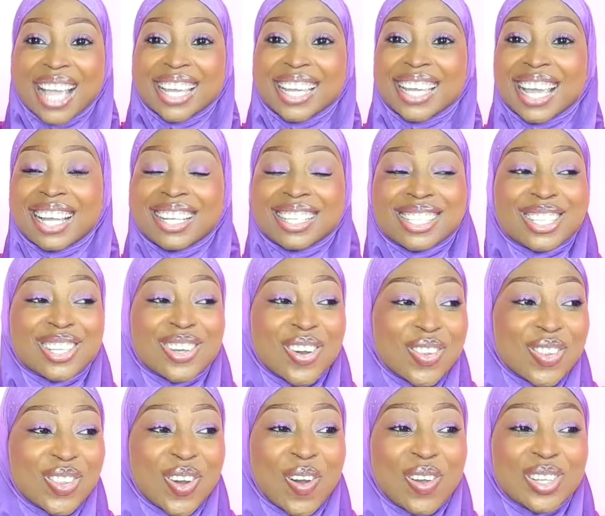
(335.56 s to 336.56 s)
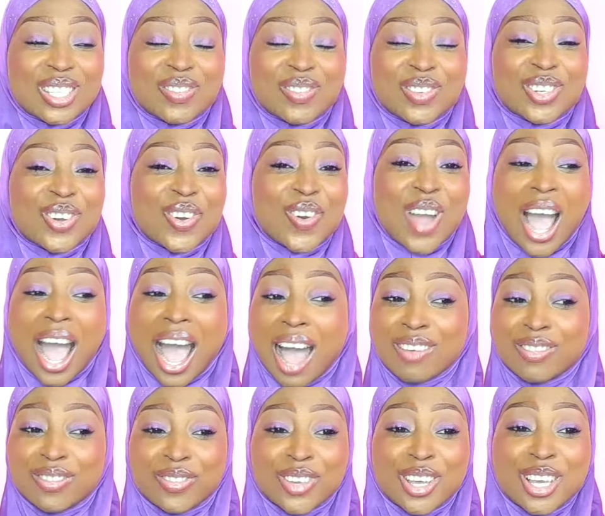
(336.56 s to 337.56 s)
Get Sondos. If you don't
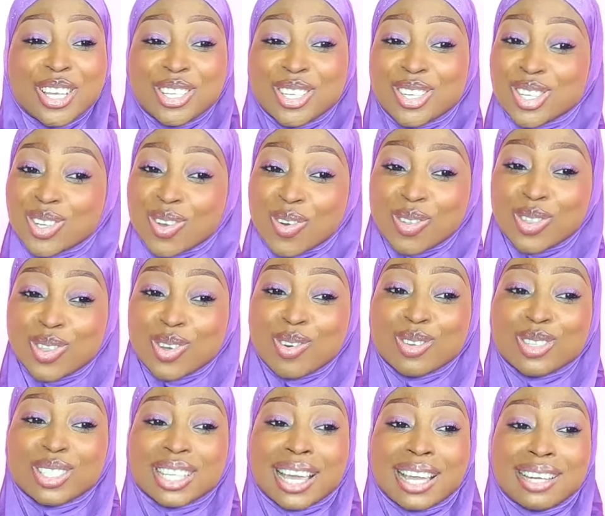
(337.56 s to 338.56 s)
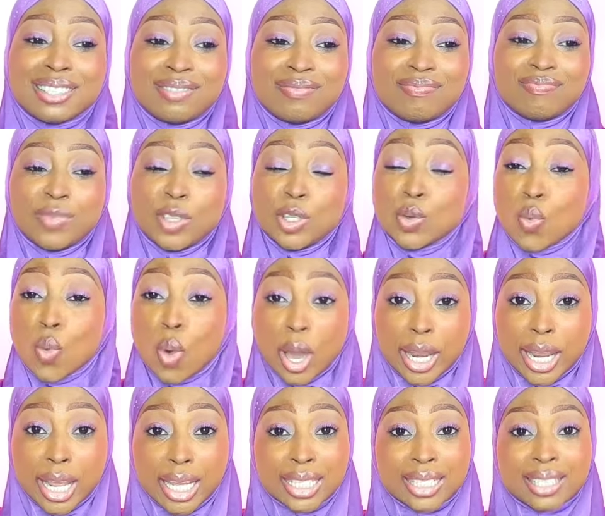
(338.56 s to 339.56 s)
have Sondos and you
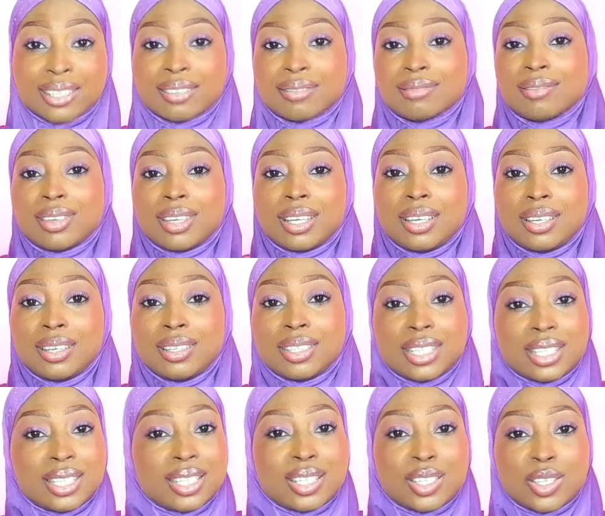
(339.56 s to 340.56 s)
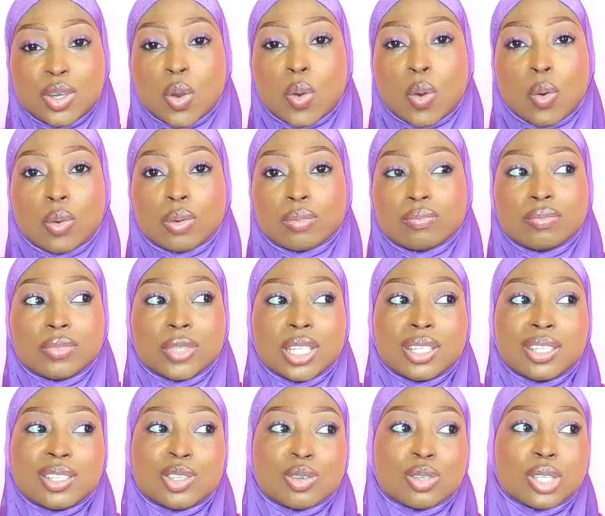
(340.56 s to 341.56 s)
want it, this is your
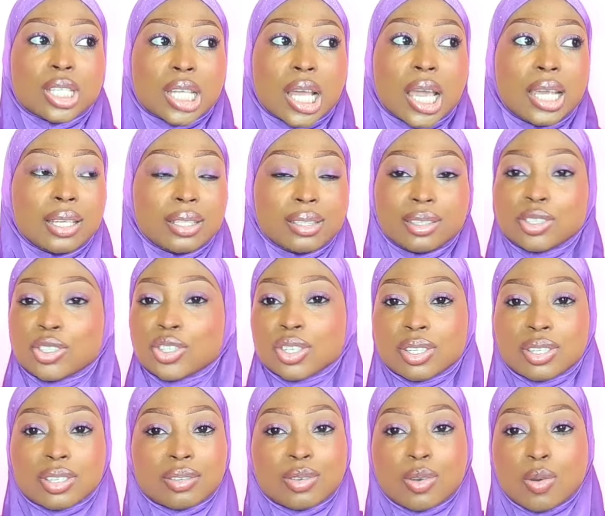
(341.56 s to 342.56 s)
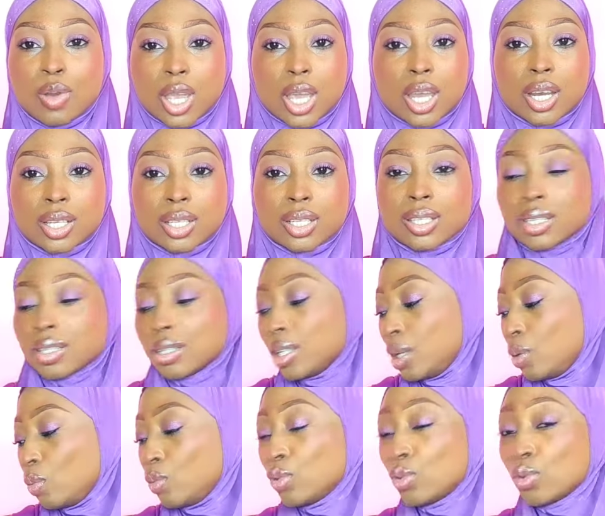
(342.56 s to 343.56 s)
sign. Just go get it.
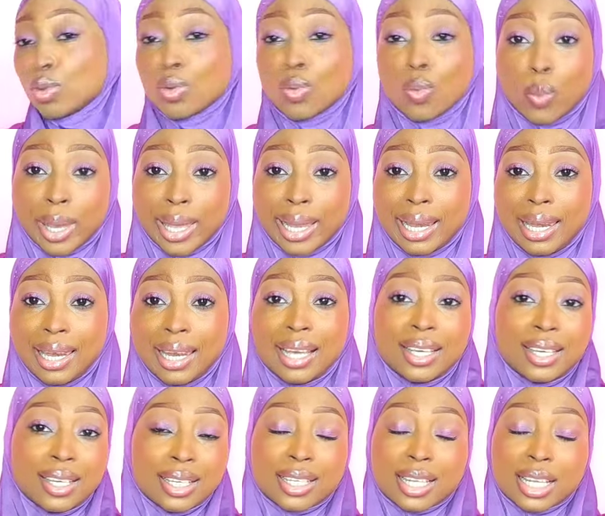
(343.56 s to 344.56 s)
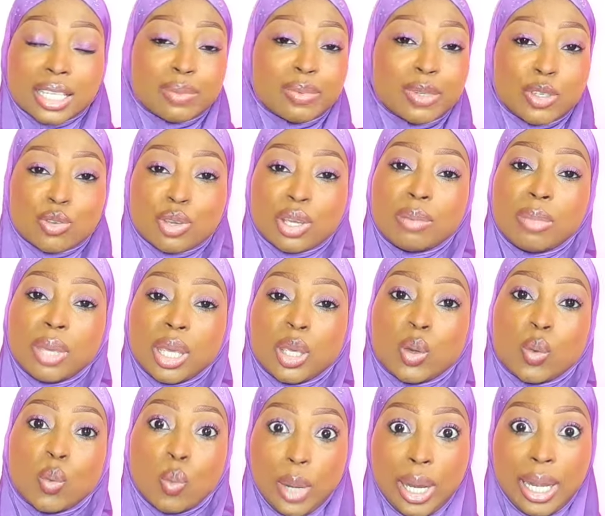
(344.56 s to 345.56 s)
It will do you well. It has been doing
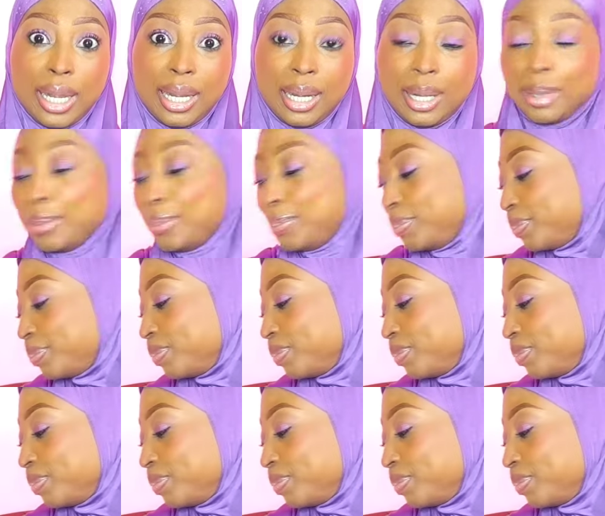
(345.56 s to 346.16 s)
me well.